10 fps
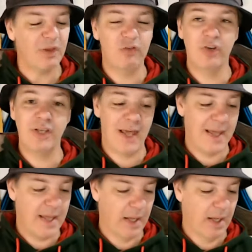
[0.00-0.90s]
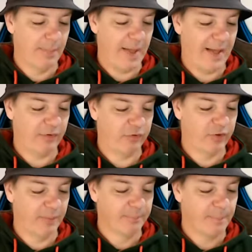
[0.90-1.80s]
today at
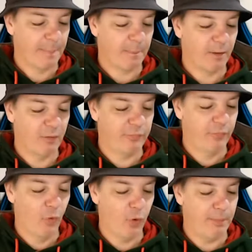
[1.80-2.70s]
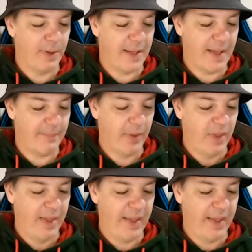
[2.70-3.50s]
4 p.m.